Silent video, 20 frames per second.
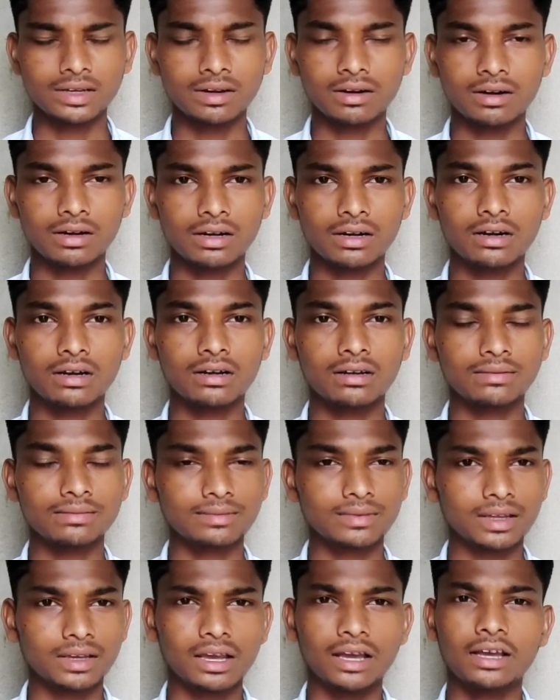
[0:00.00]
or
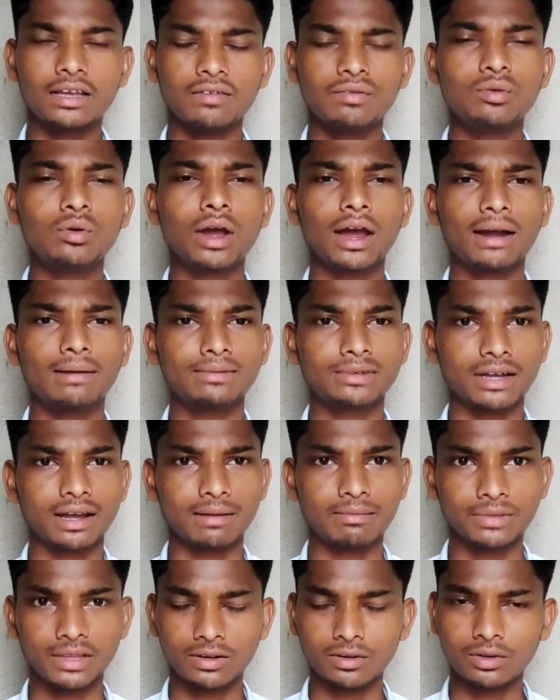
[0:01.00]
if you have
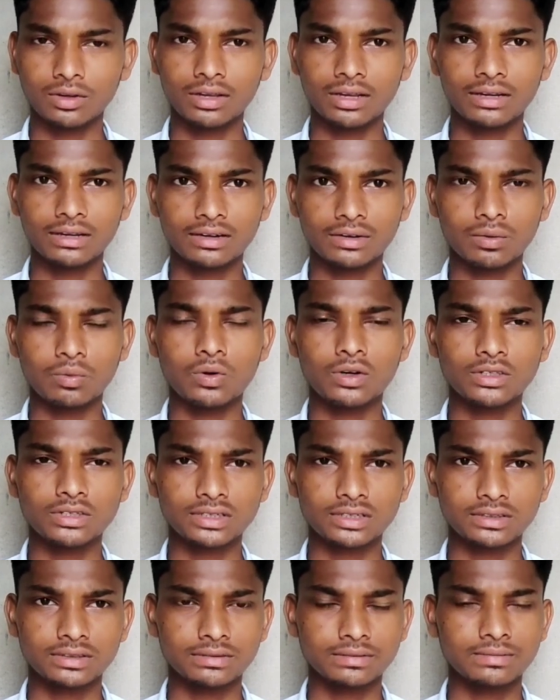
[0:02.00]
time then you can
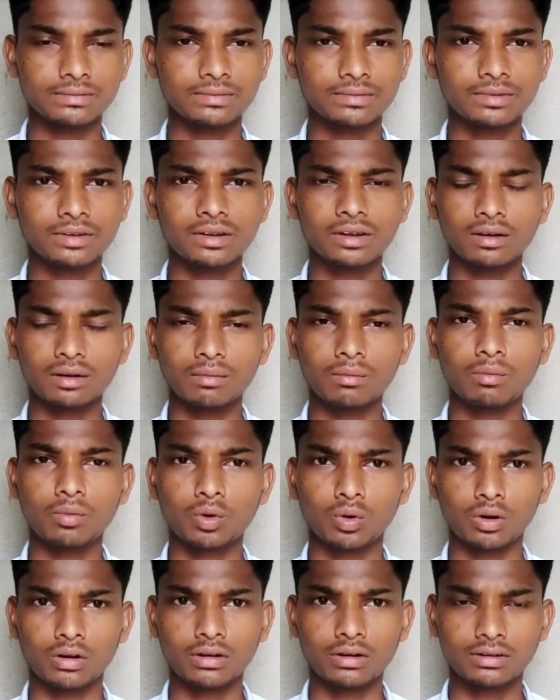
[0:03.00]
watch
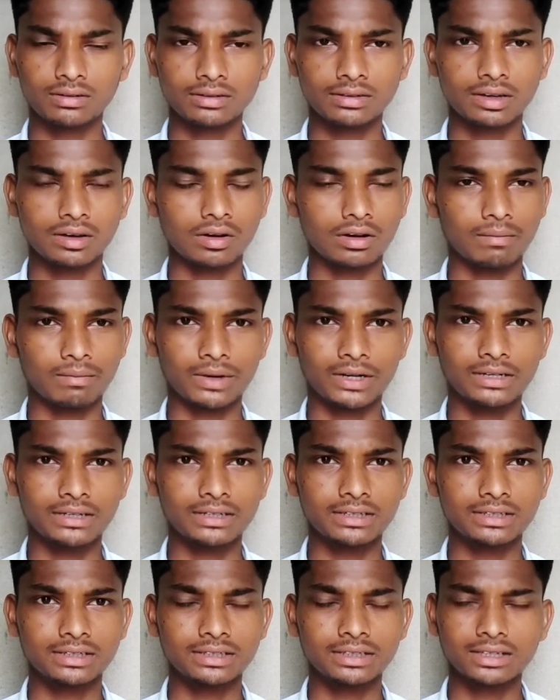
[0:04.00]
more,
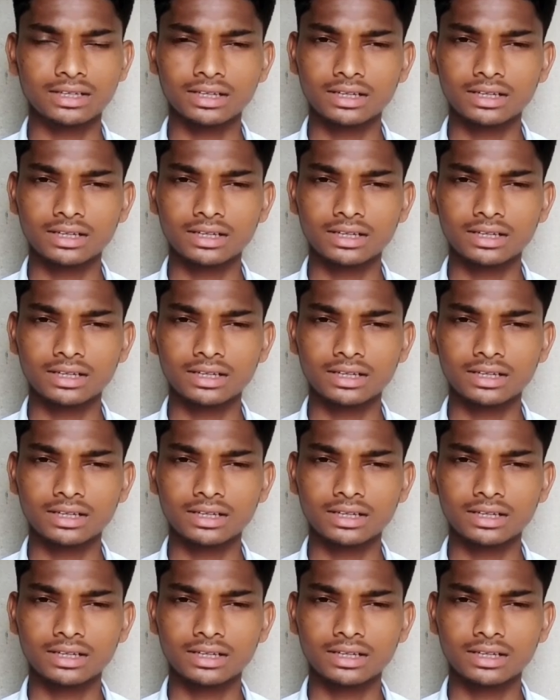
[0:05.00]
but